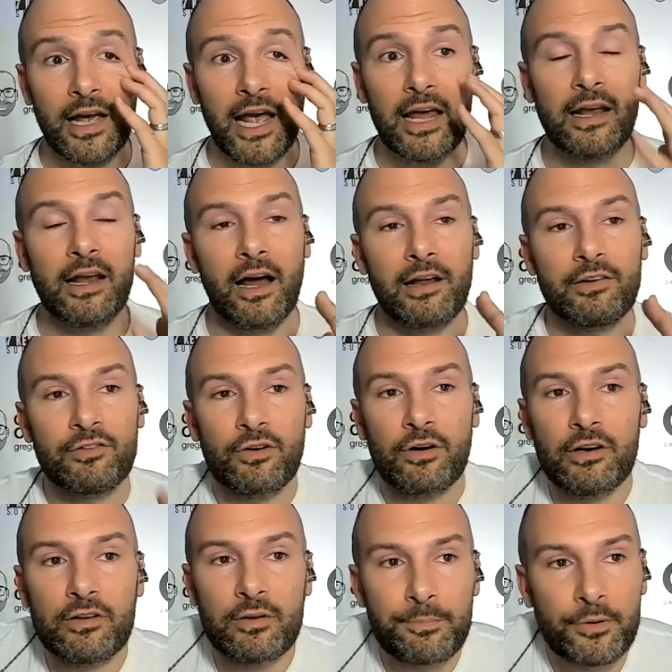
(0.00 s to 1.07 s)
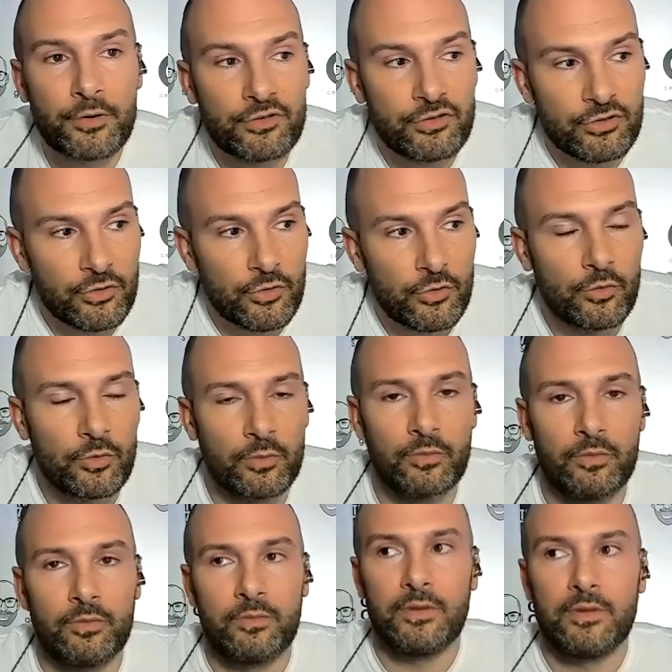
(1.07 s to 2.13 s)
And I started to pursue
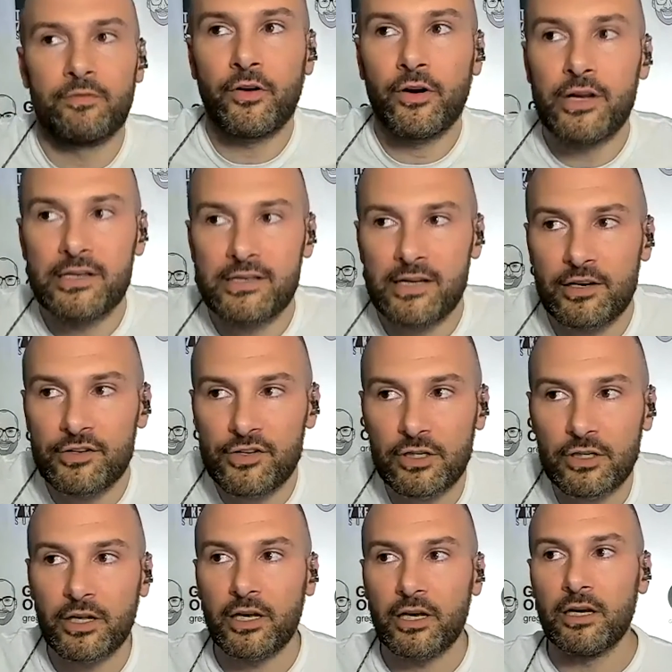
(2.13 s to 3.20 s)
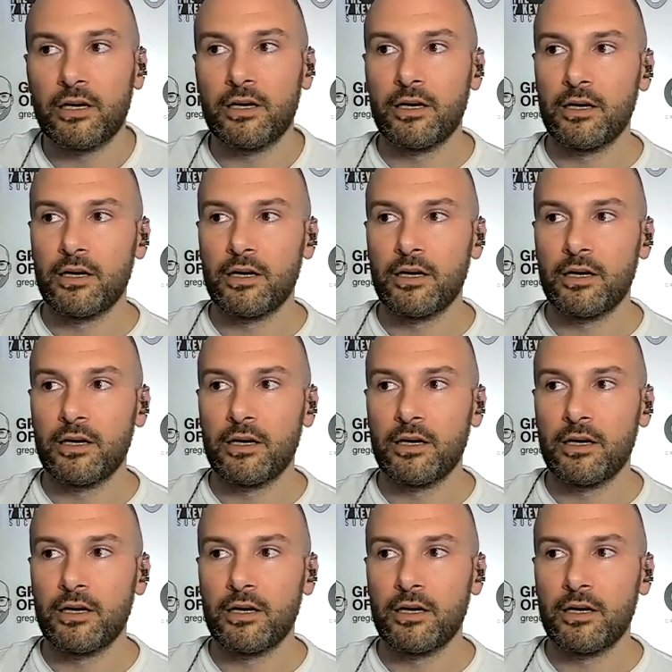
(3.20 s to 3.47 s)
very intentionally